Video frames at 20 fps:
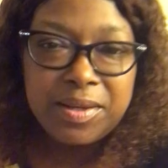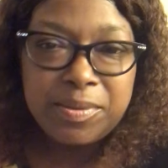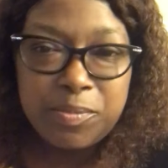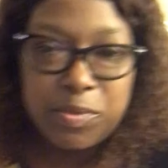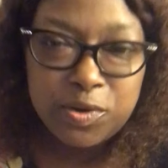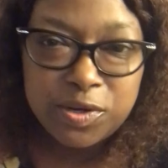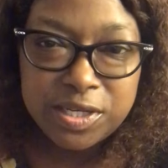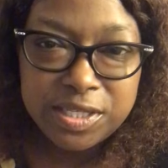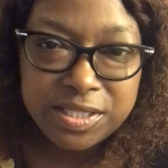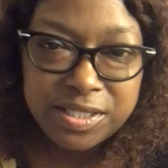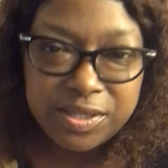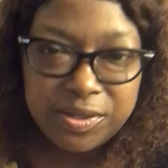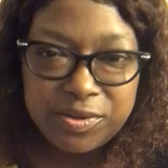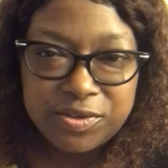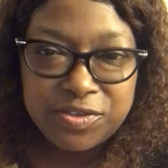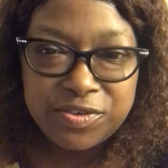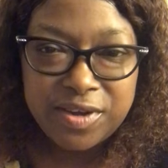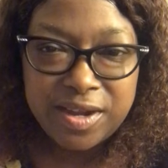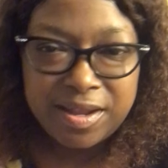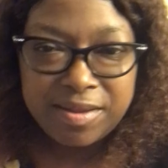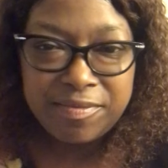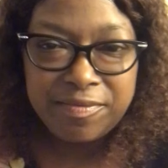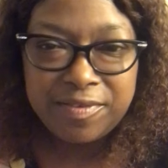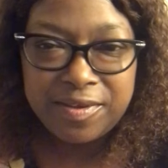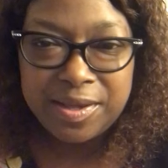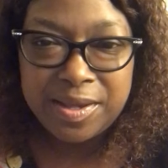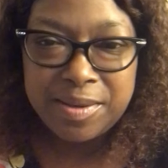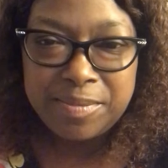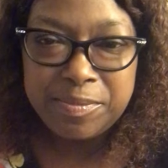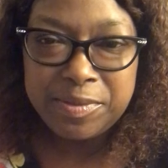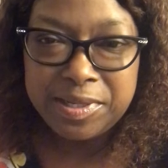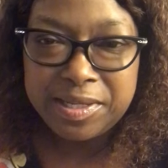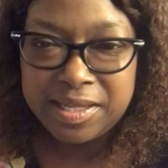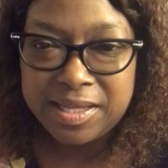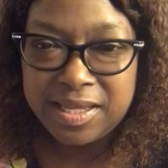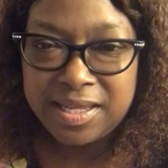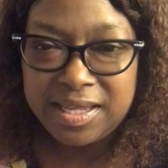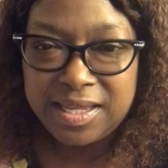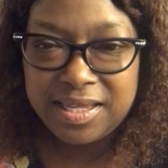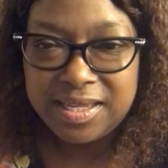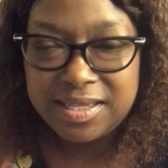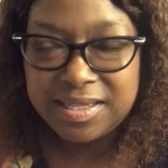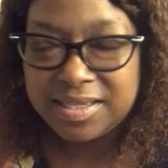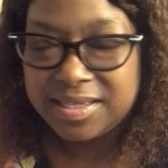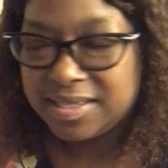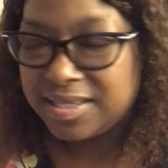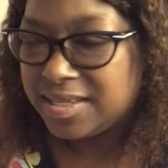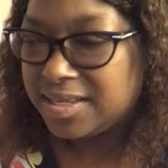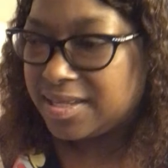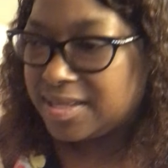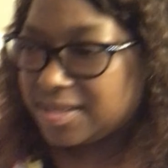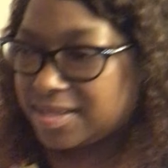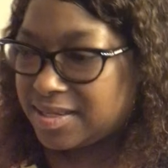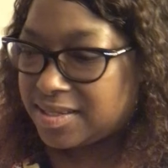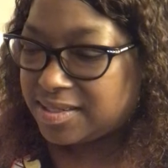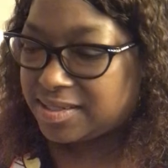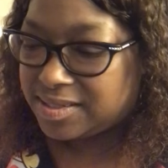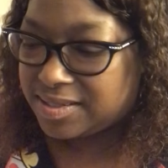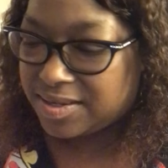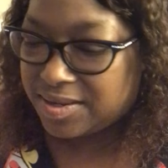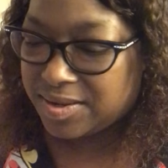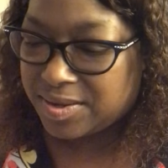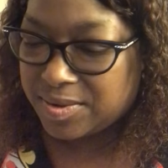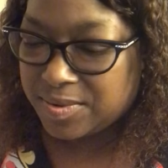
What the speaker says: morning, Soul Tribe family. So,